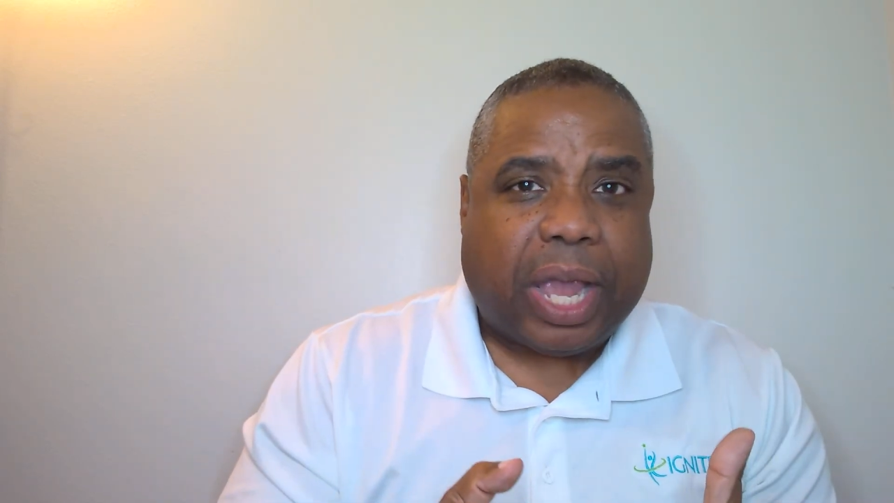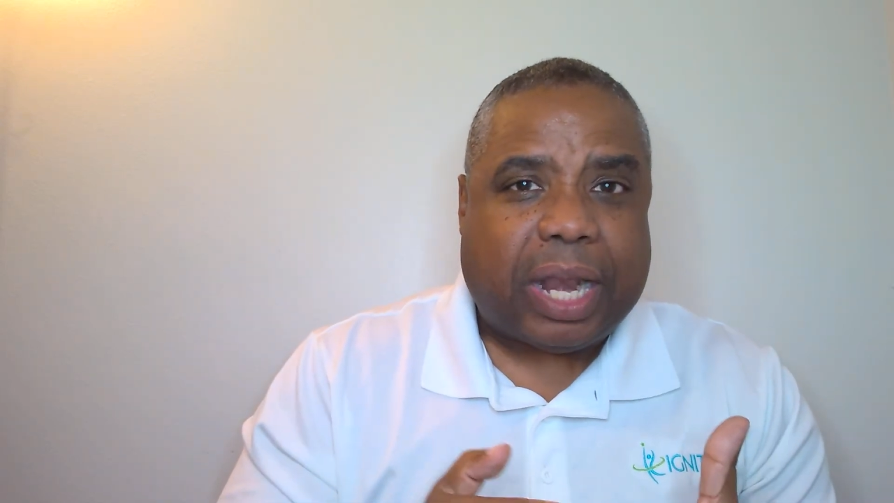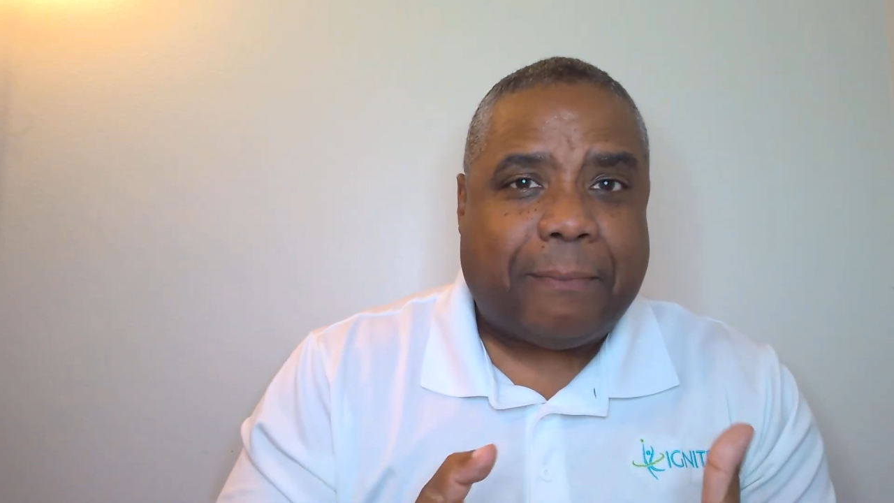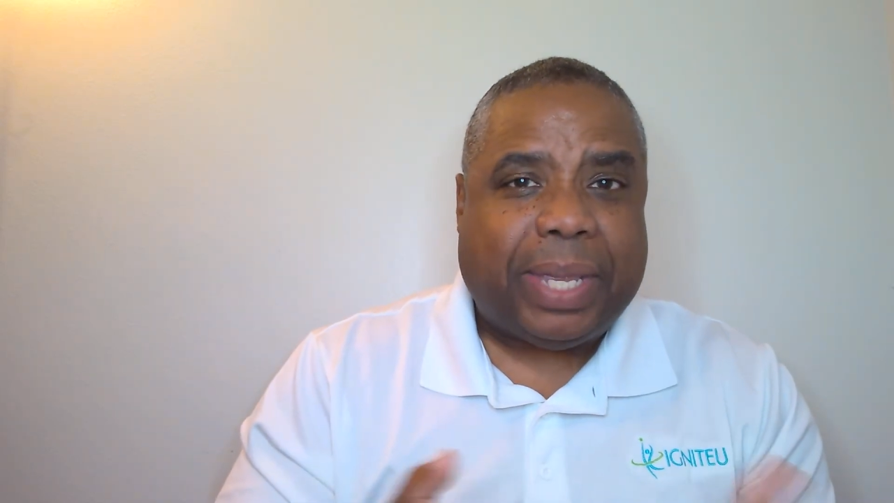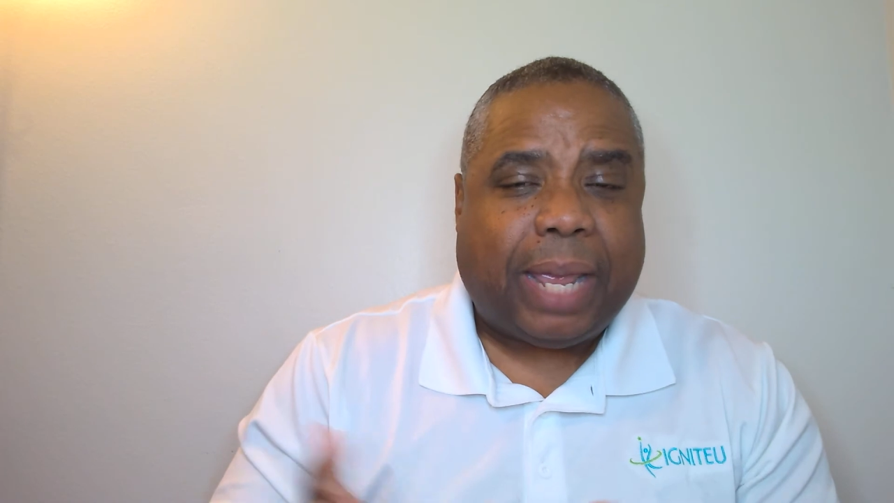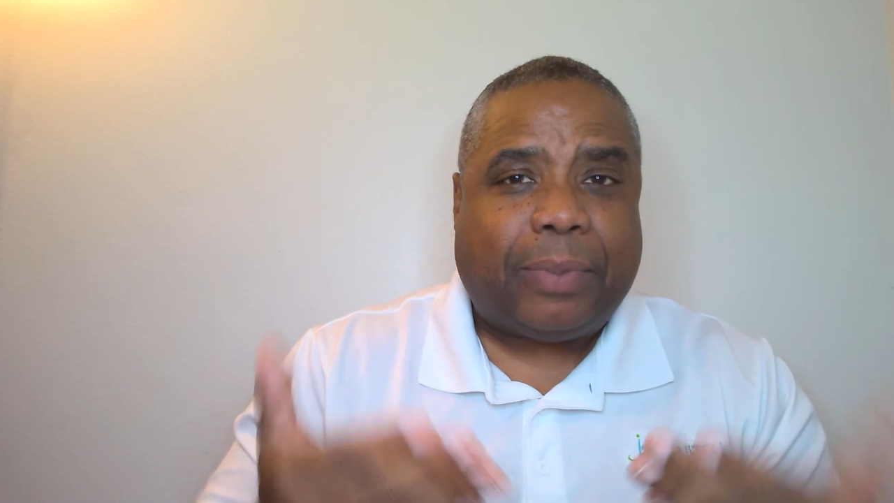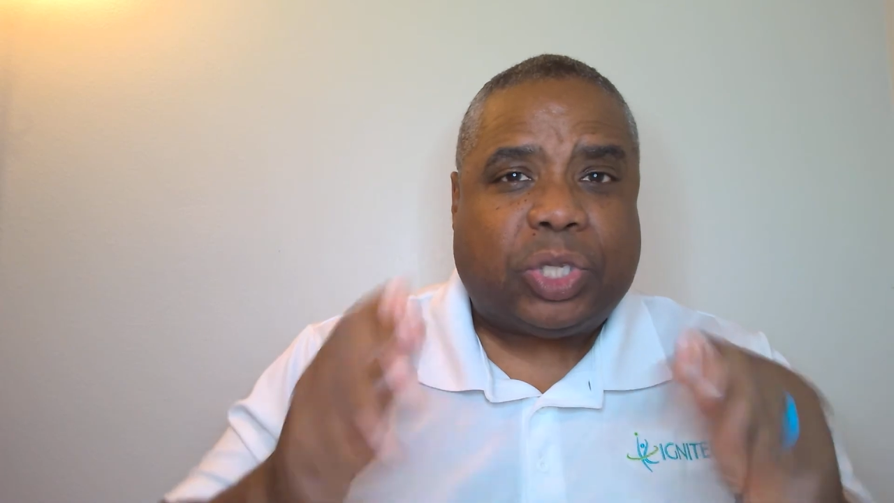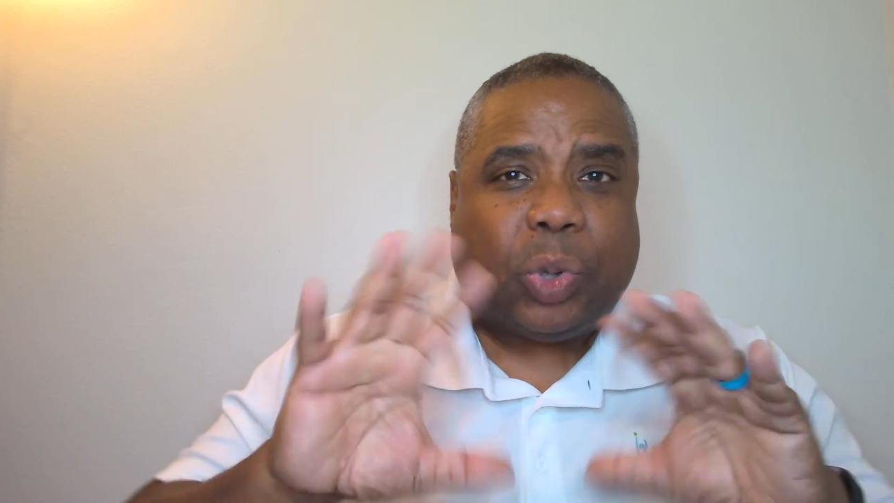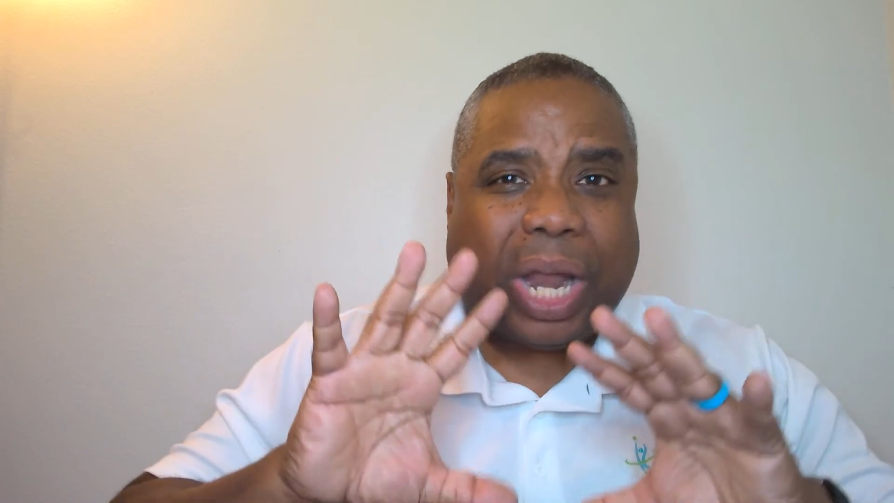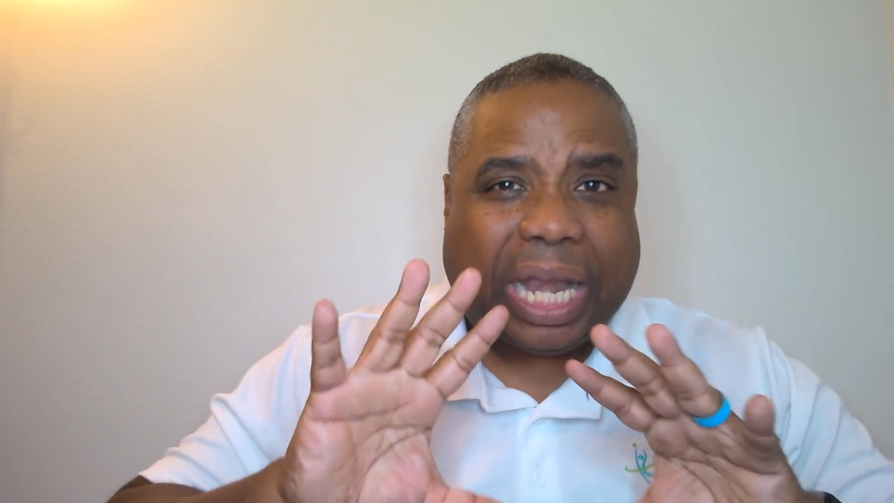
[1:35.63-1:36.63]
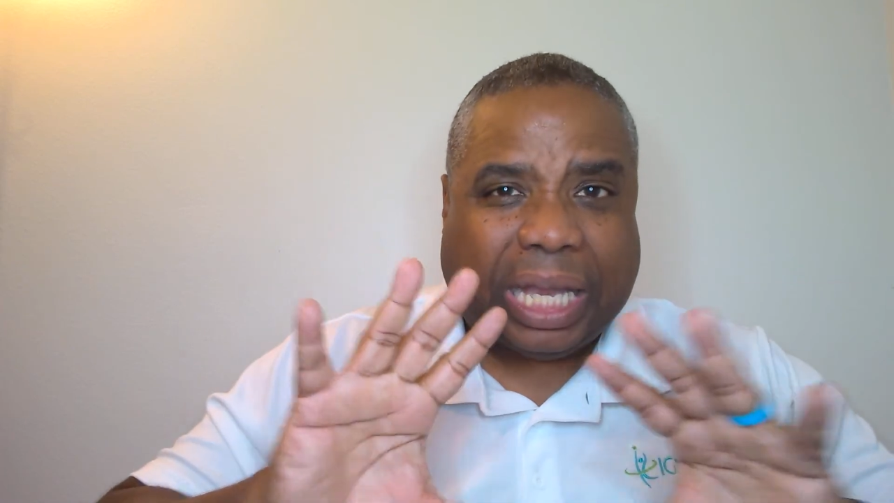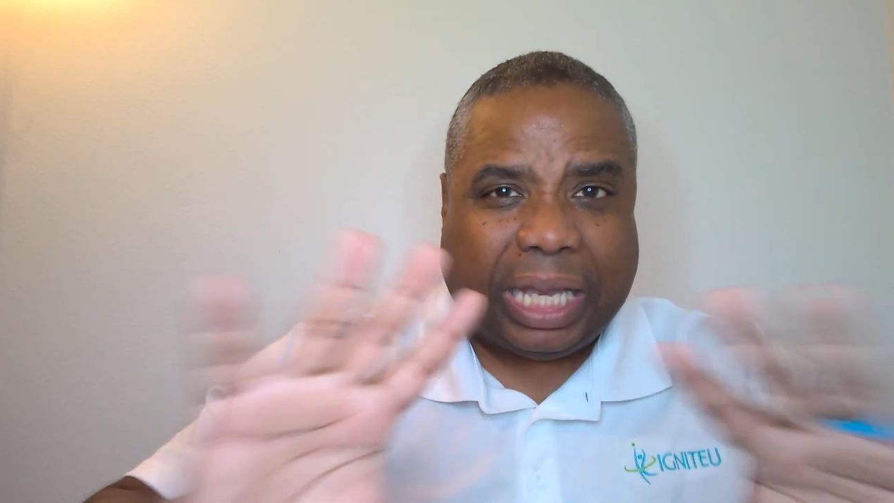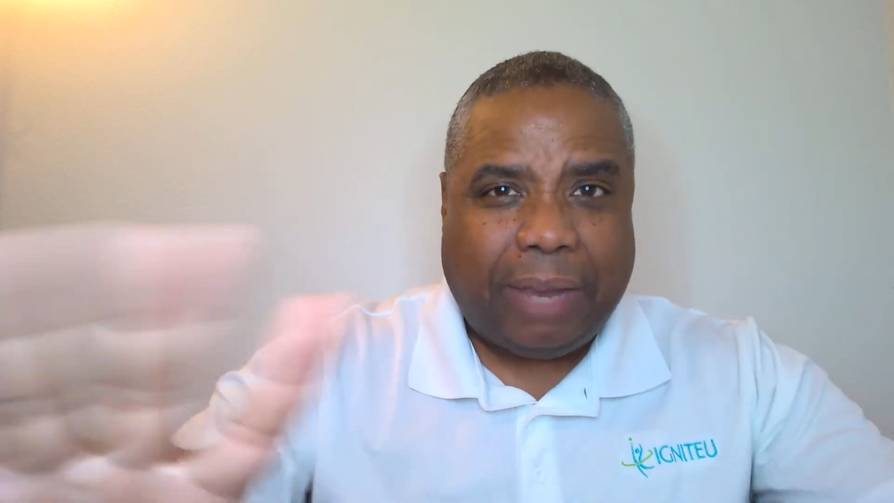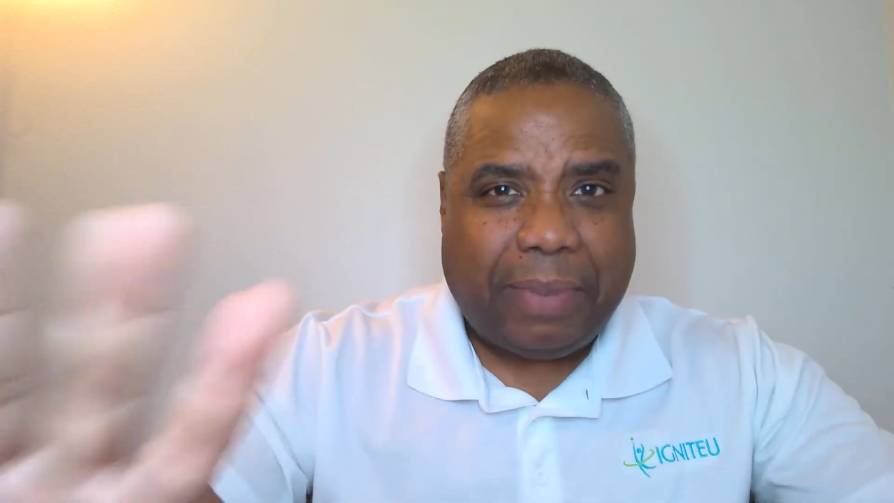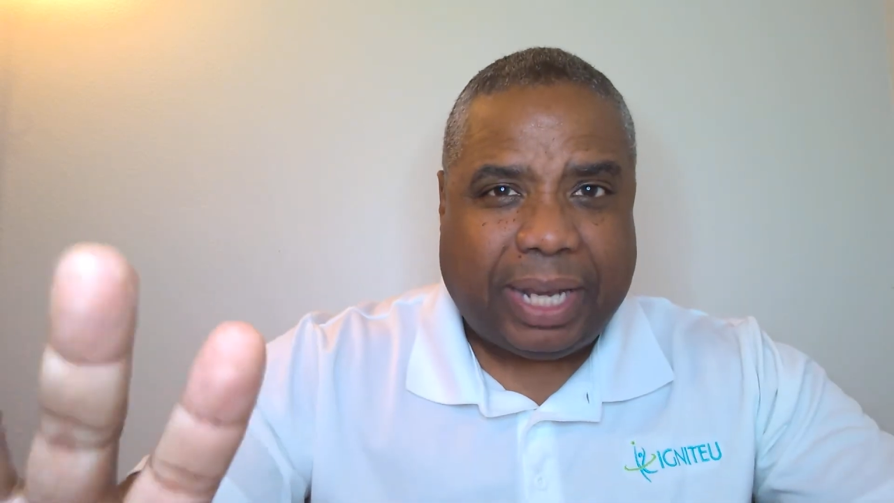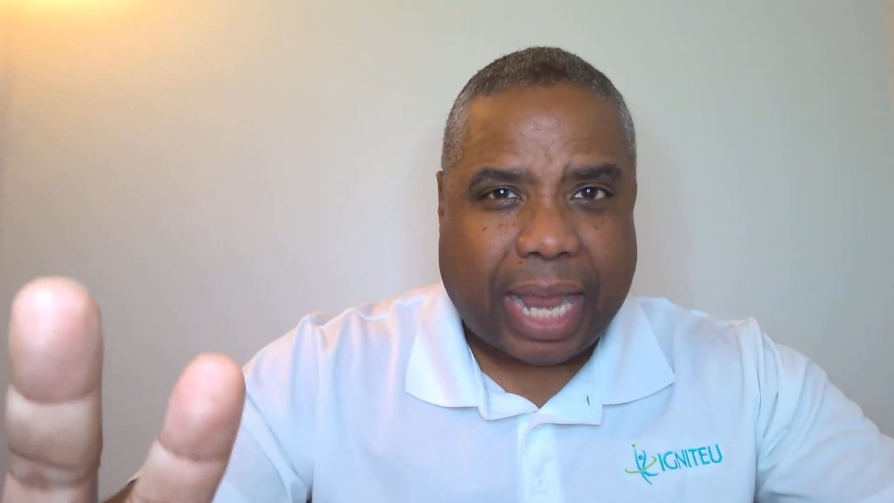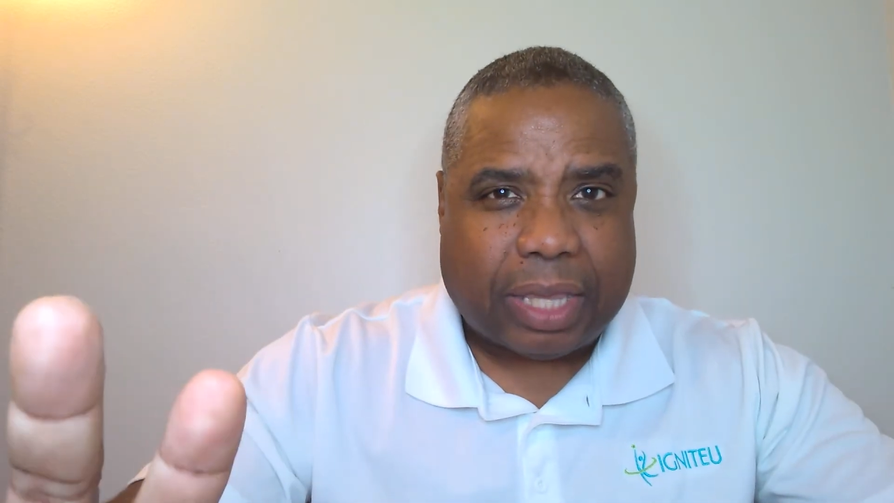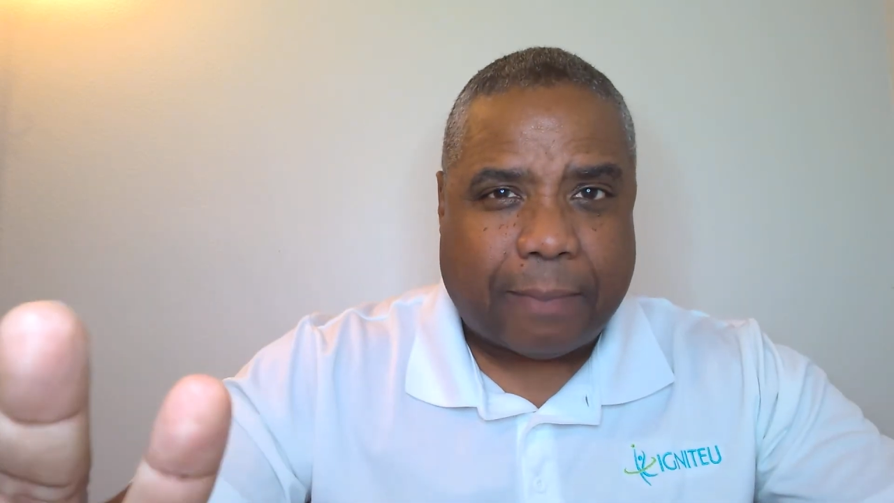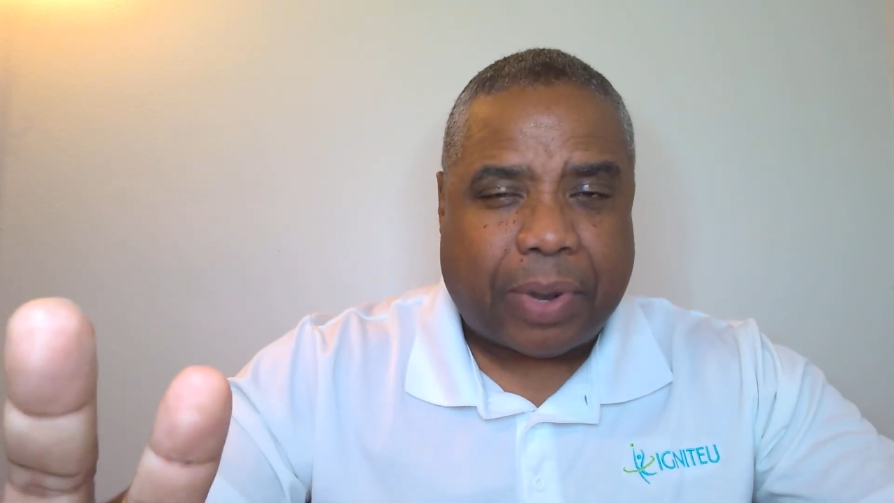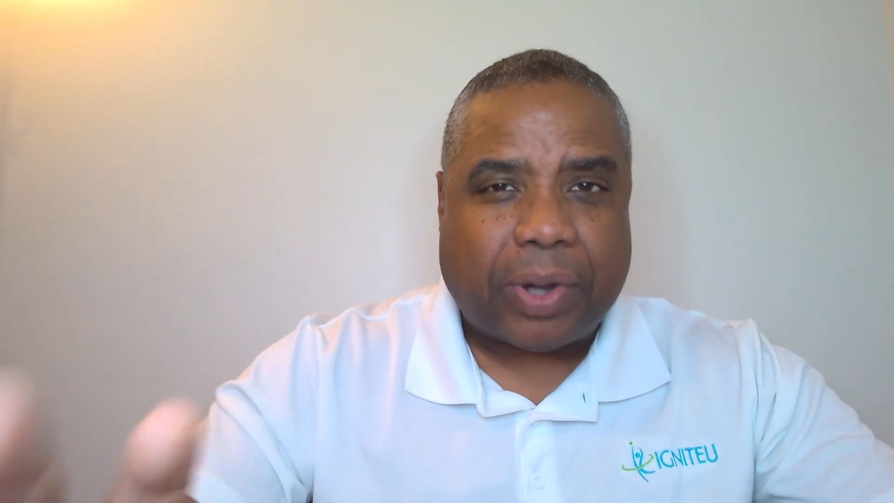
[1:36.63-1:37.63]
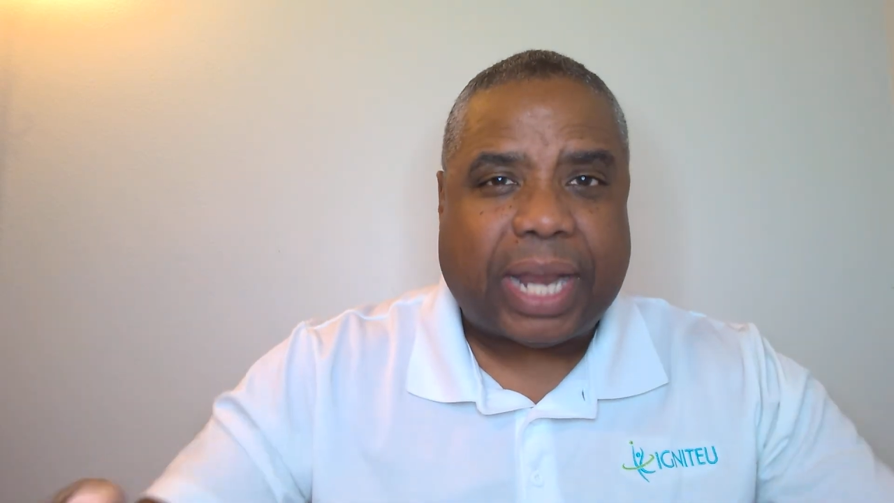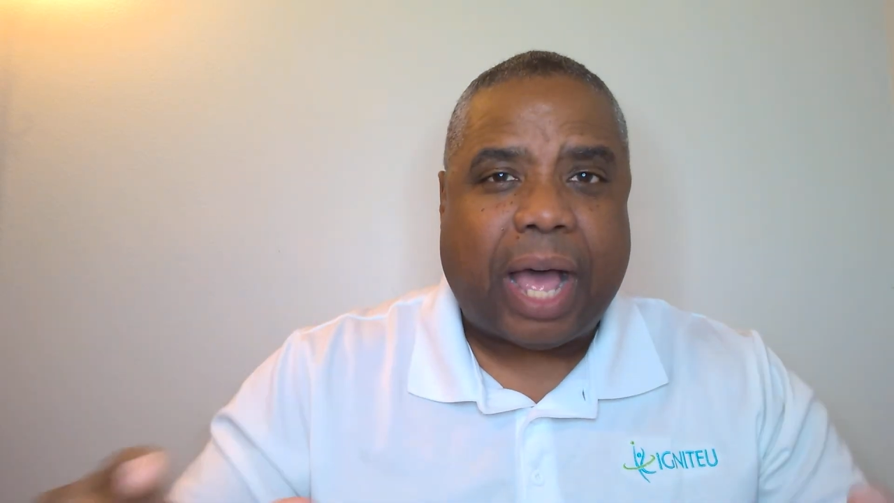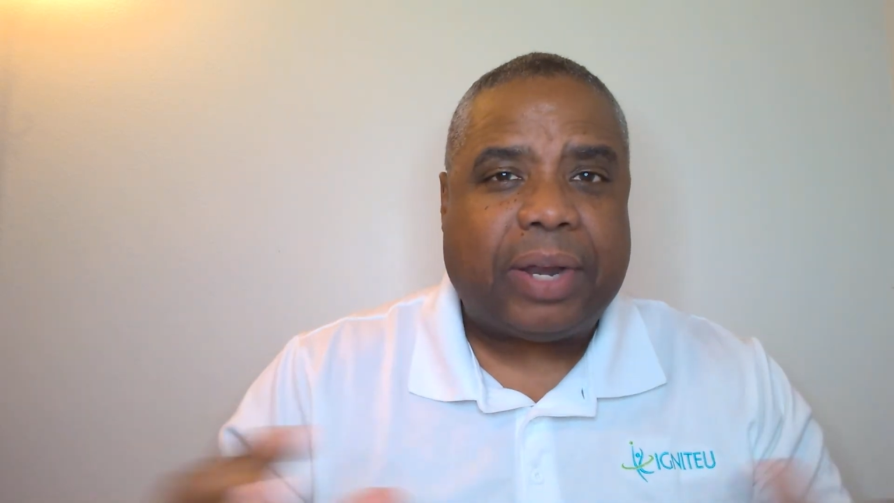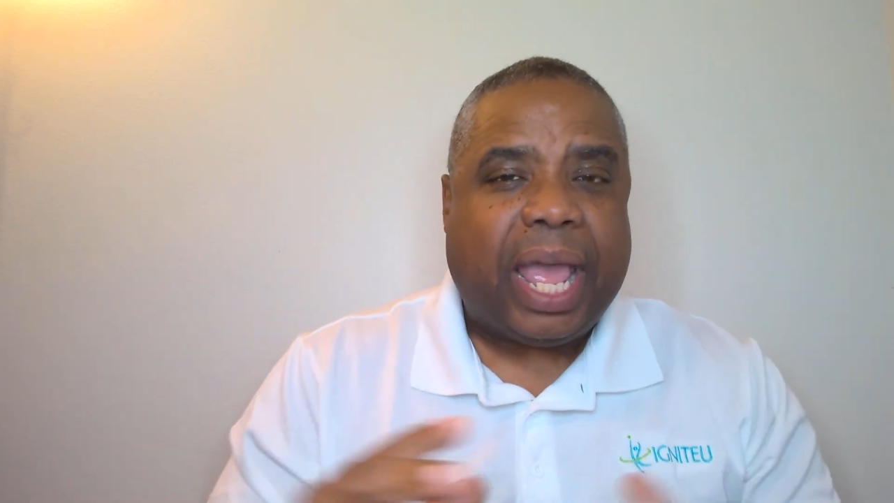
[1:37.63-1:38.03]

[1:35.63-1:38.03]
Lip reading: and be able to eliminate the burnout